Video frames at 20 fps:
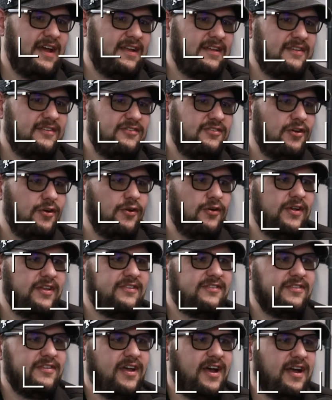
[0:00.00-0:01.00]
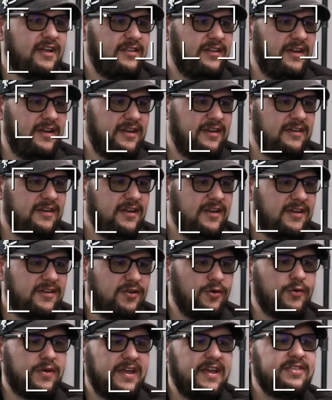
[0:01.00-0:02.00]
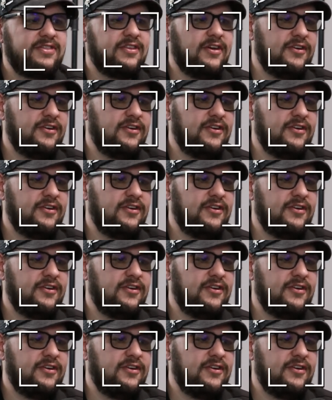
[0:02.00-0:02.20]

Yeah. So it's not like you'll get those.